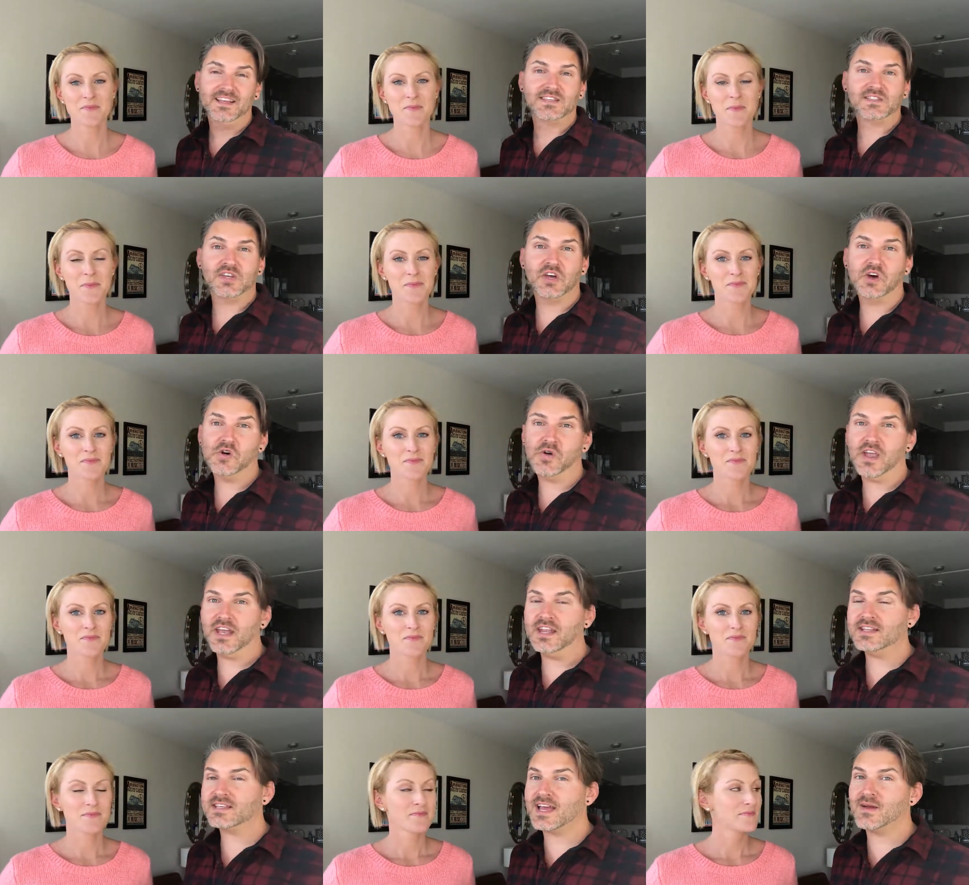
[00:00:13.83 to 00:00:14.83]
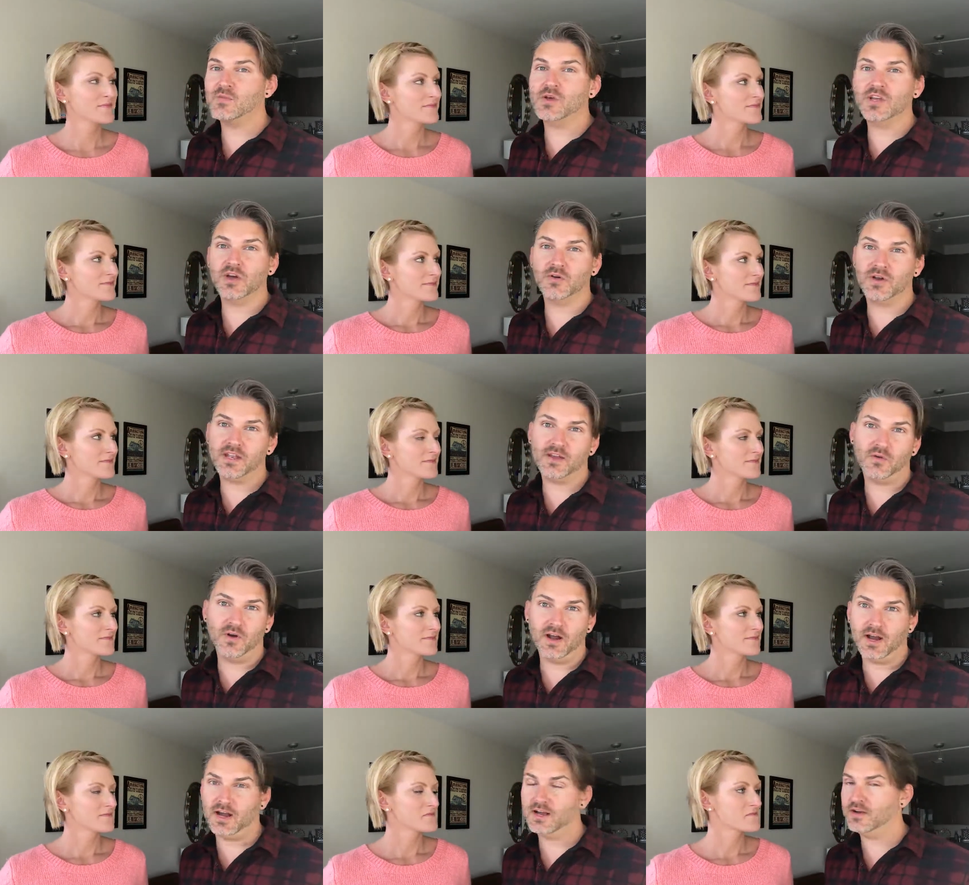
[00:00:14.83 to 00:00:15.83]
Speaker 1: So, anytime we go
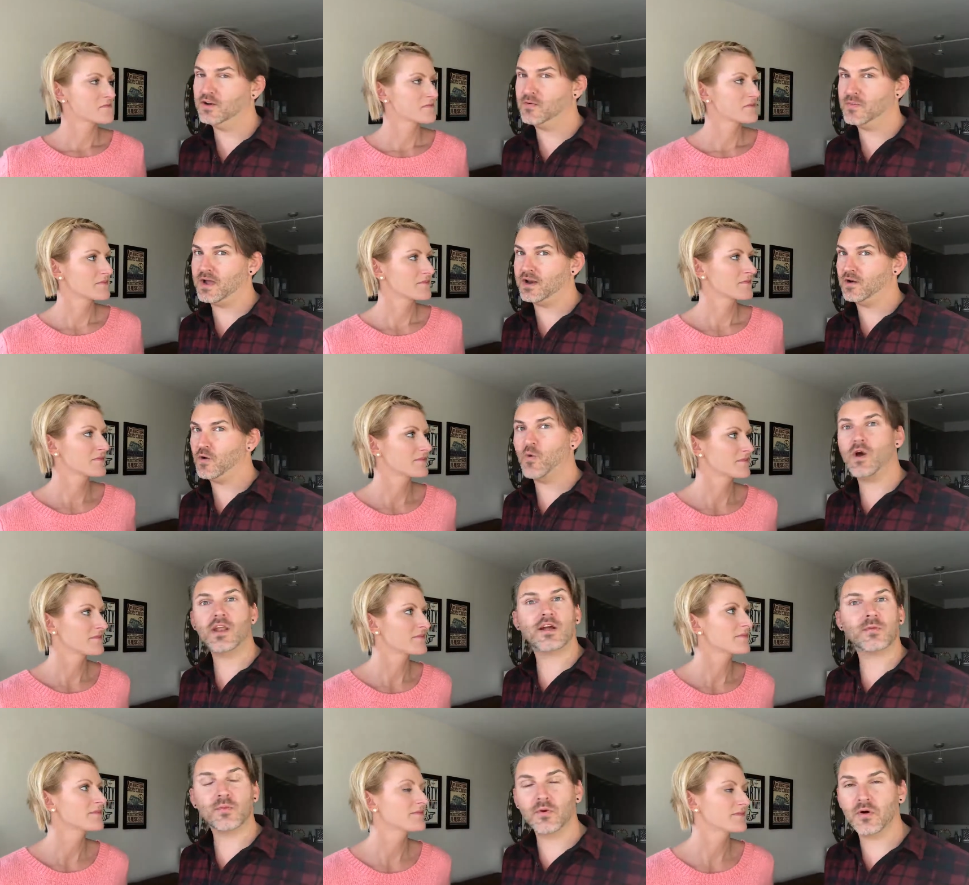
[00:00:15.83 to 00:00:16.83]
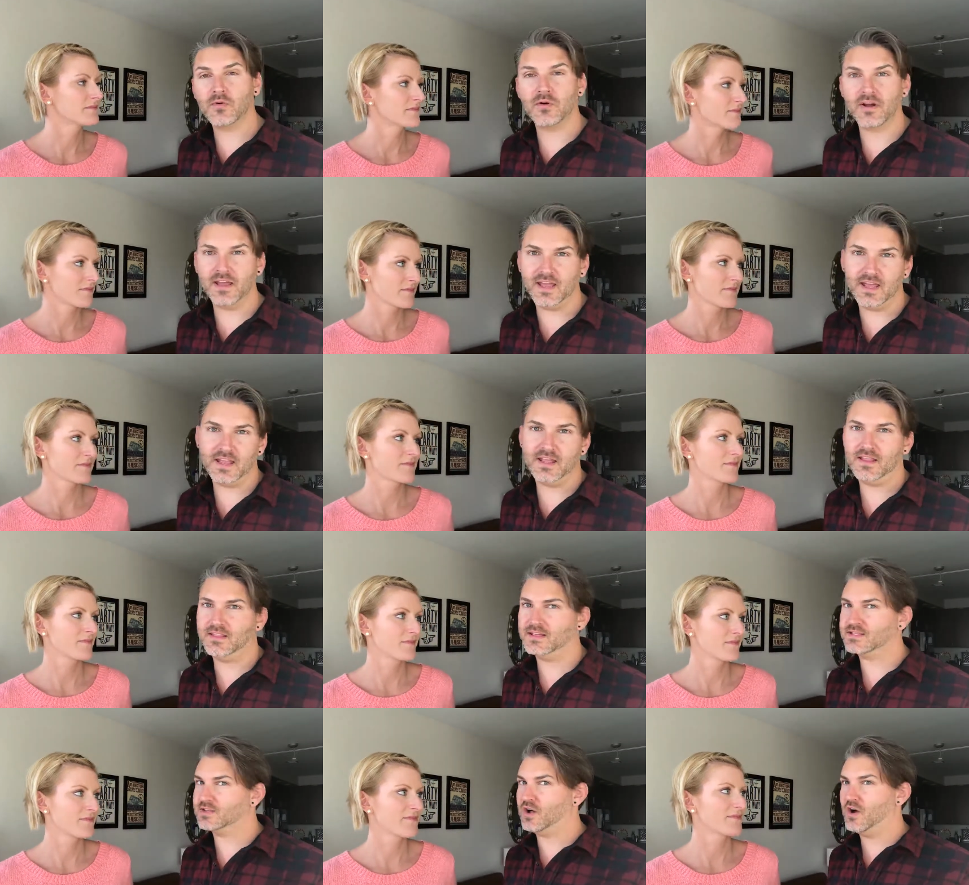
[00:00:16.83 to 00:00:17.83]
anywhere, no matter what airport we're in,
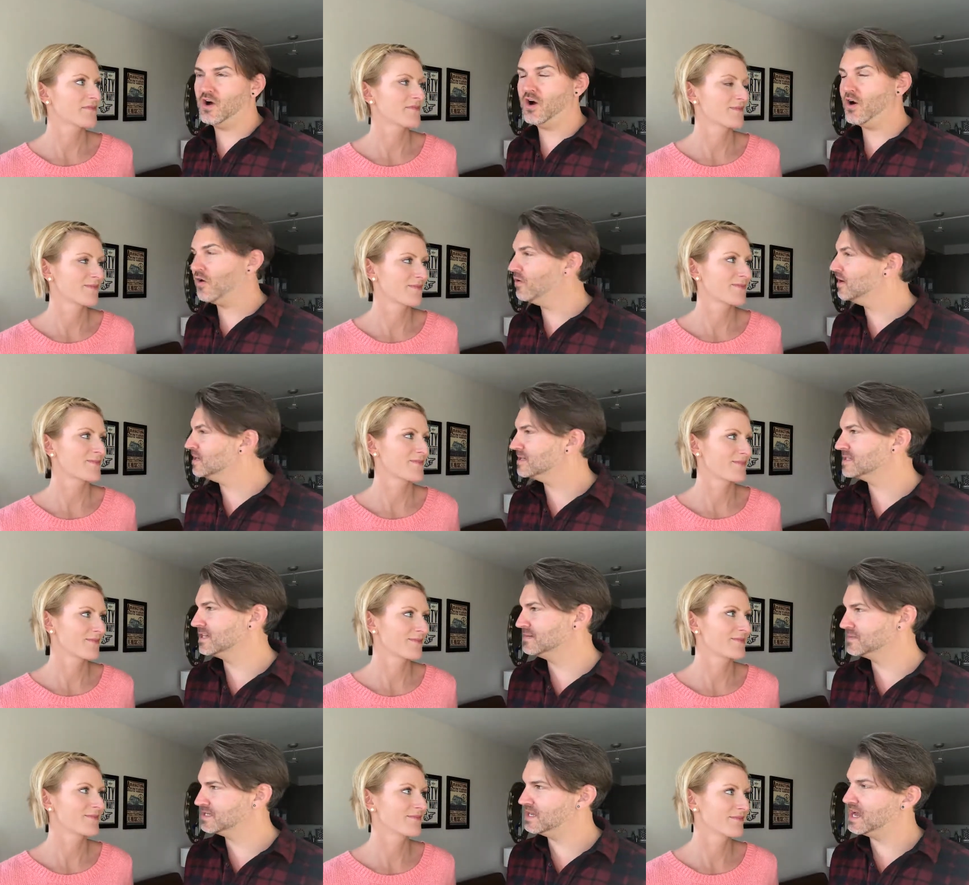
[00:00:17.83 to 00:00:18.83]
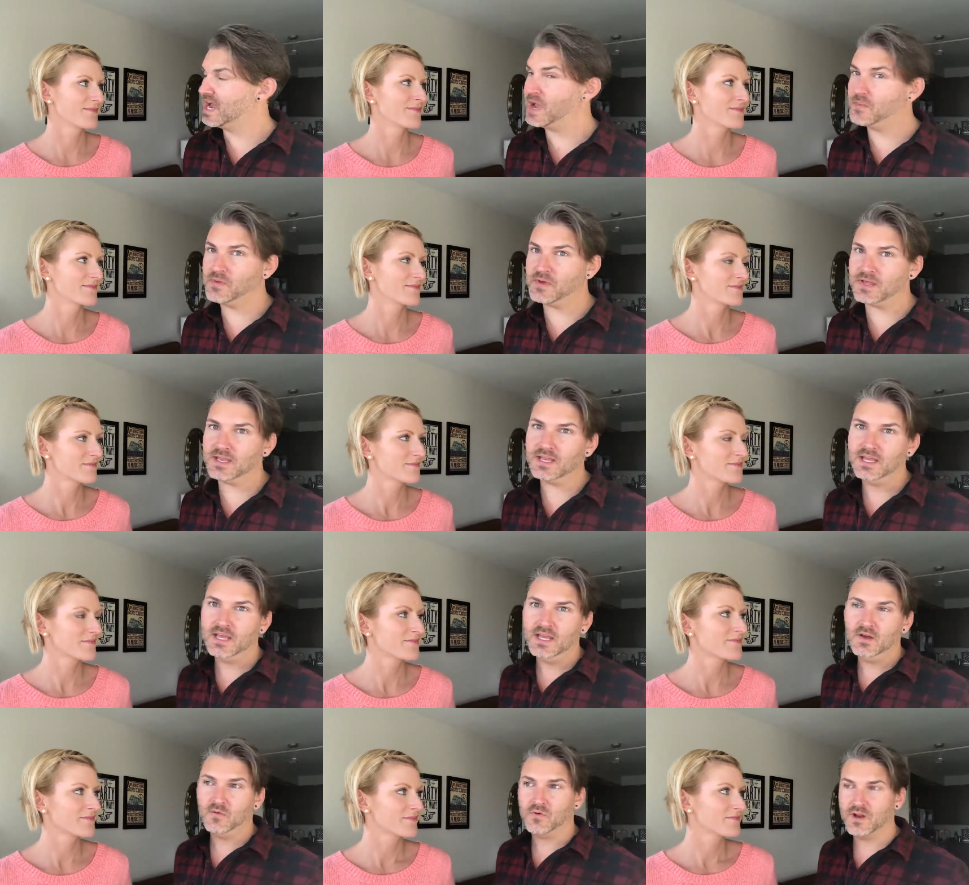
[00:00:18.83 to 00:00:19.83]
this always seems to happen.
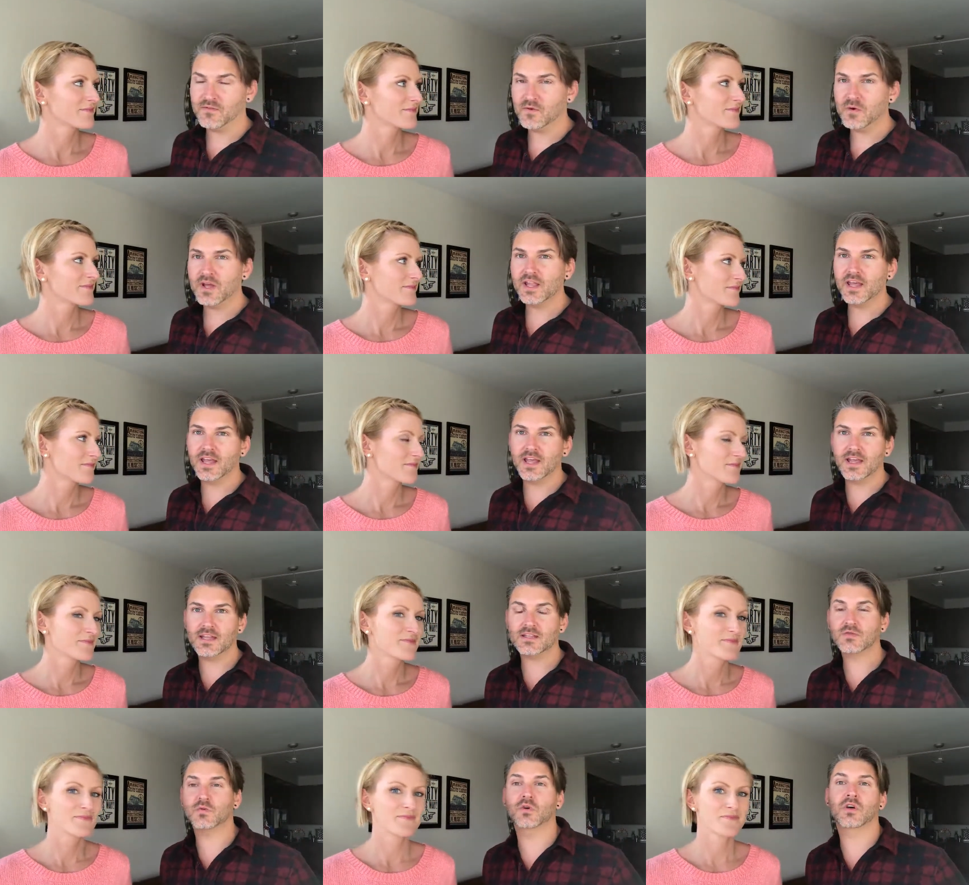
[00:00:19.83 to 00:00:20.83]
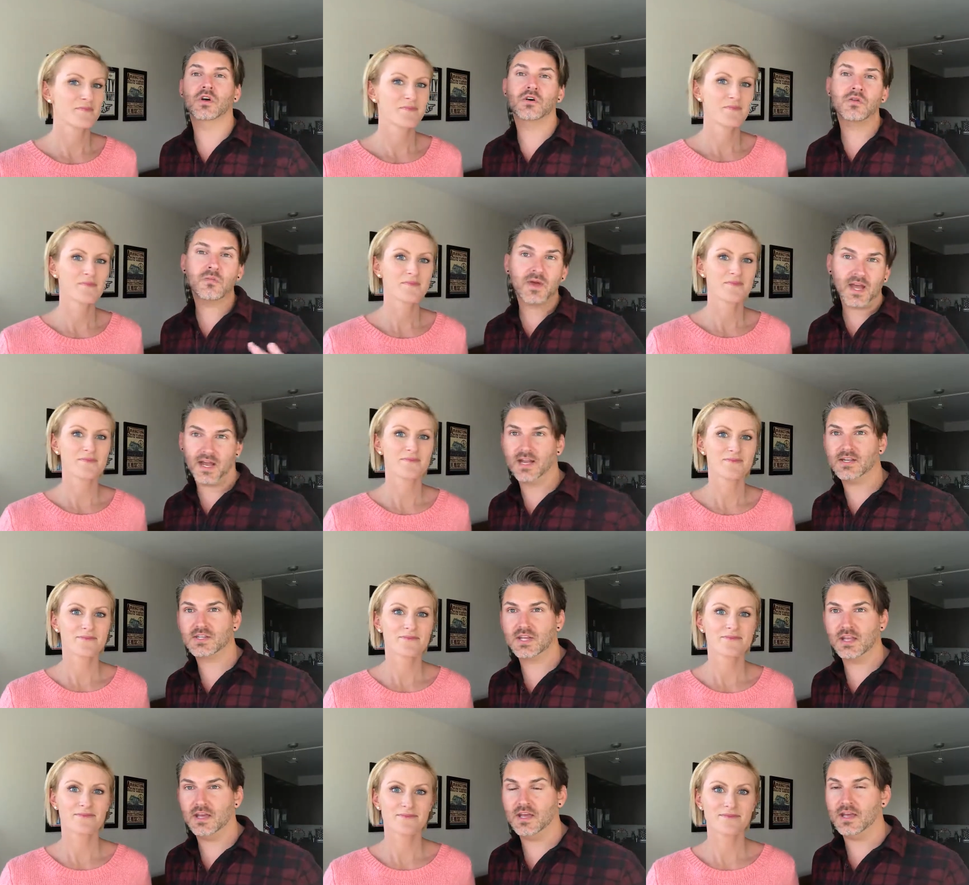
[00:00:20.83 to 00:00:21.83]
Whenever we land, we'll go to
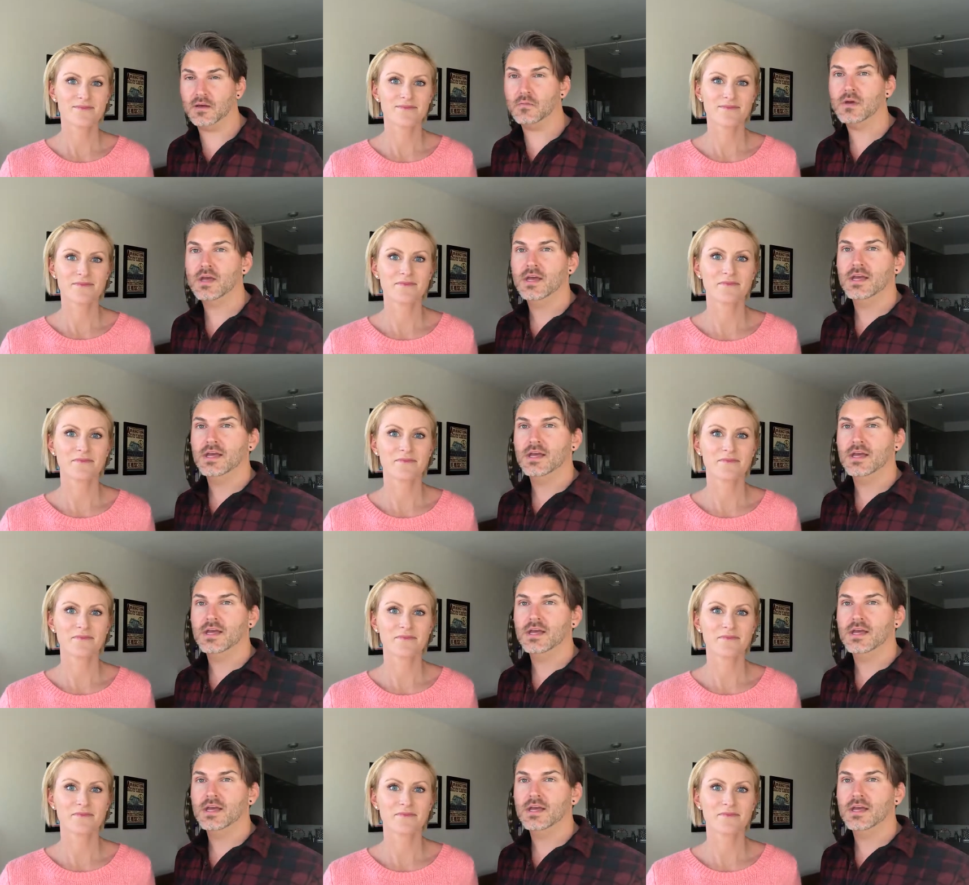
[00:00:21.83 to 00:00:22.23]
baggage claim.